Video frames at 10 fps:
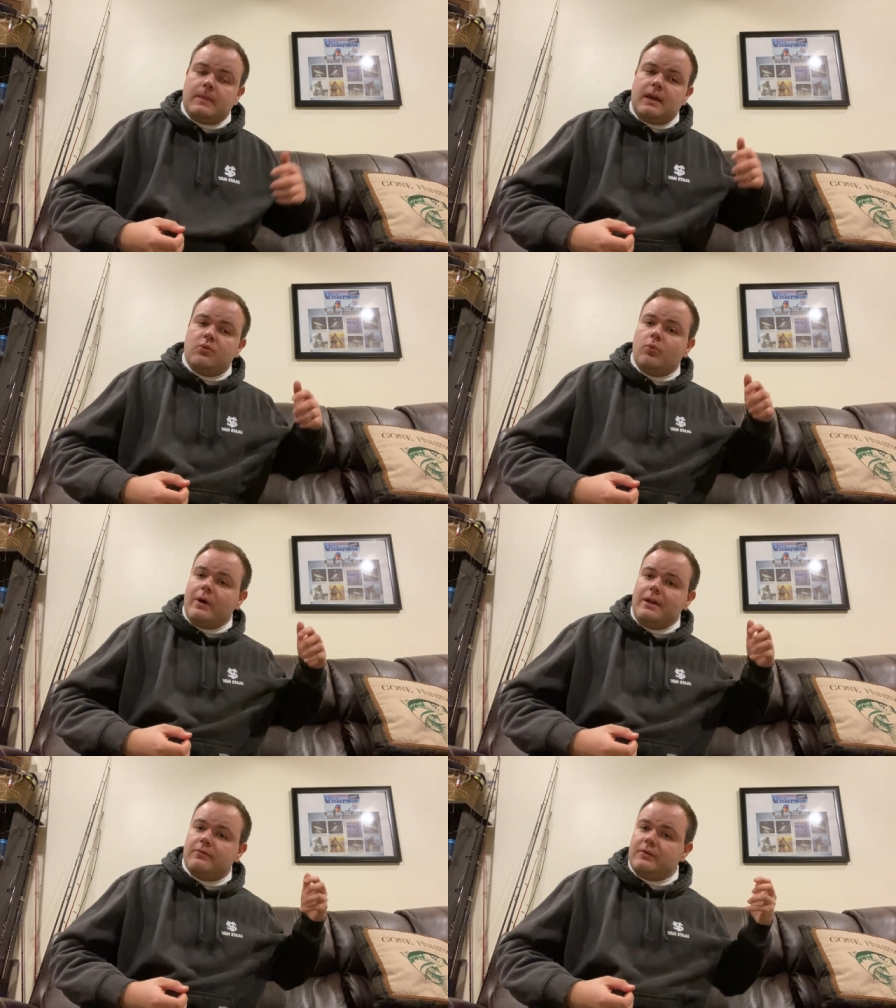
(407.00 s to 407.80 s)
and
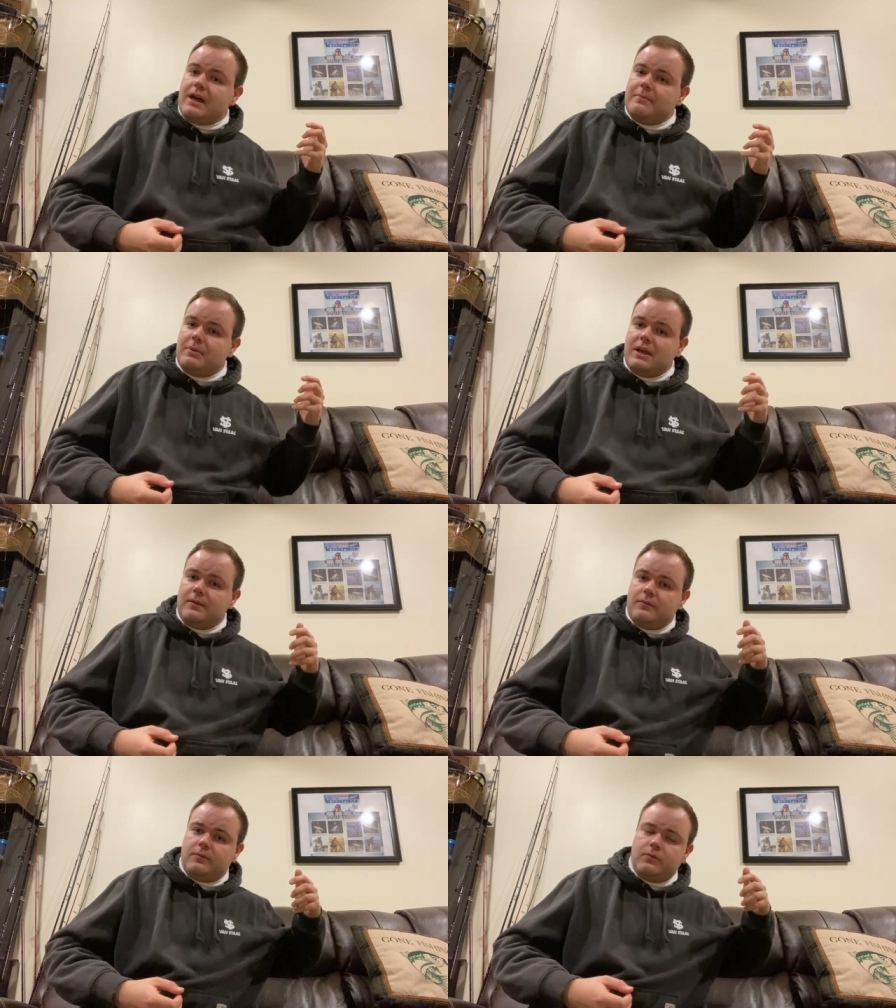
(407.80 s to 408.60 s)
wait for that
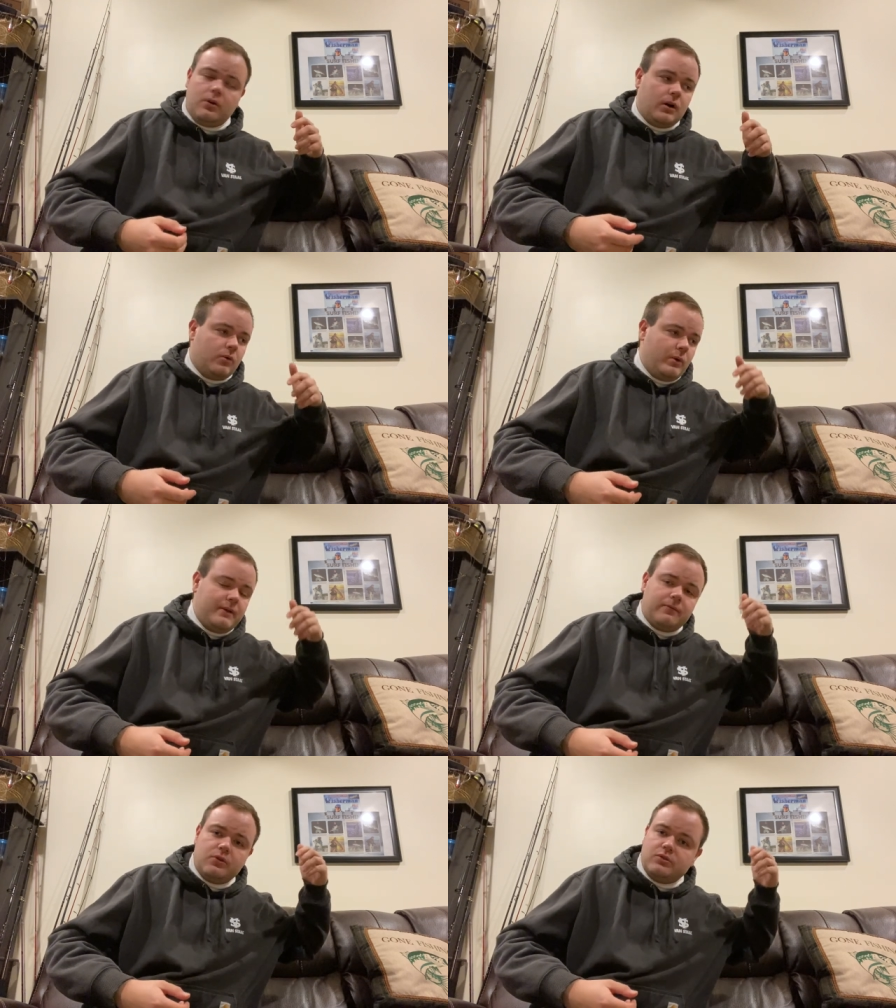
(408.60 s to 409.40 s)
bait, uh,
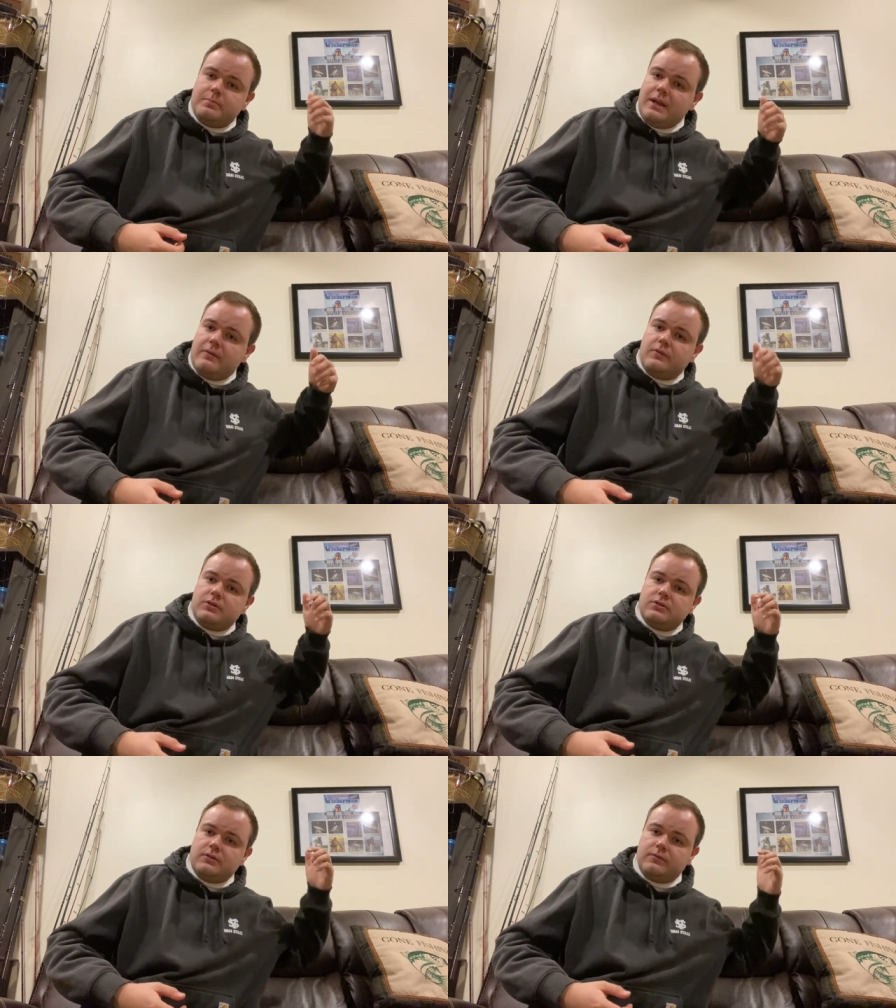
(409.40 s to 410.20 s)
wait for those bait
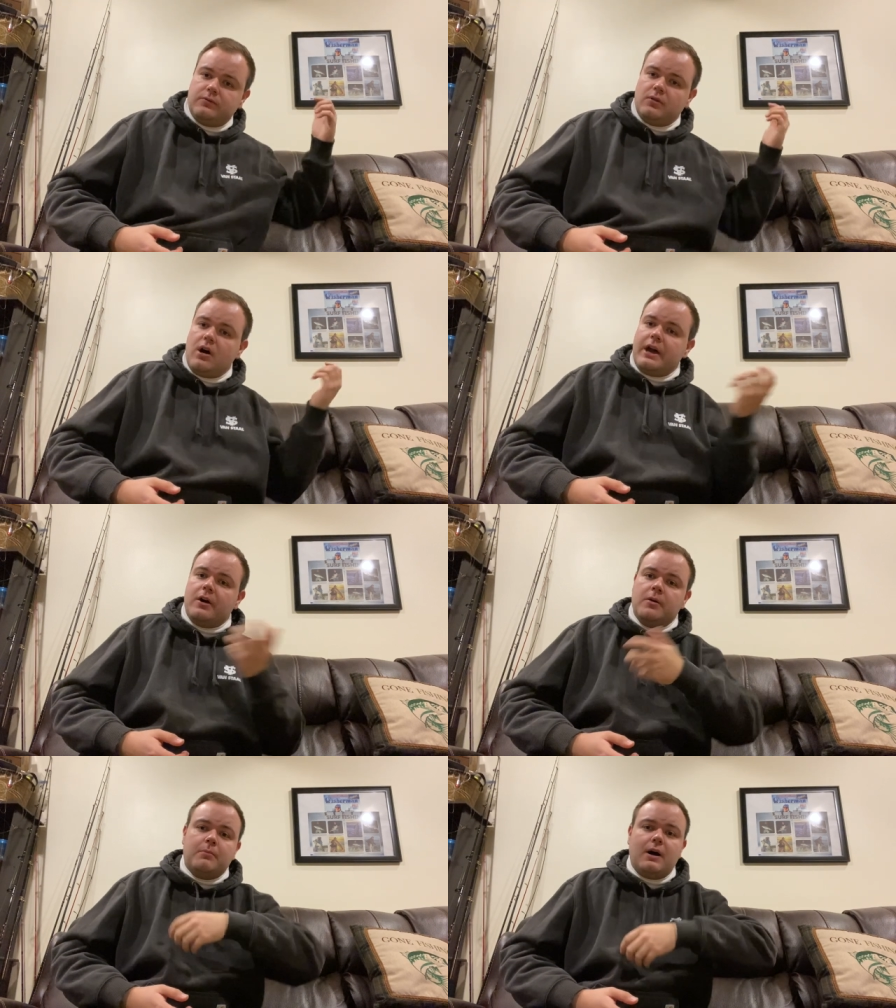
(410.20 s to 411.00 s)
fish to fly
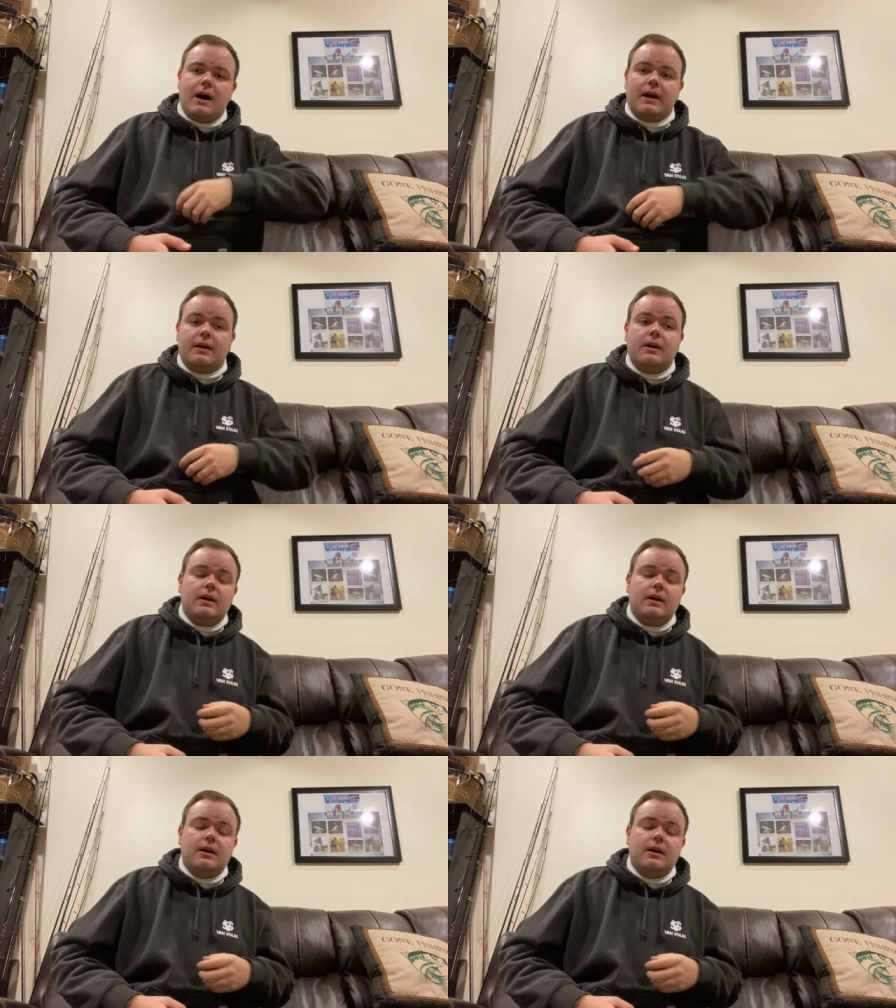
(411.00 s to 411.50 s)
on by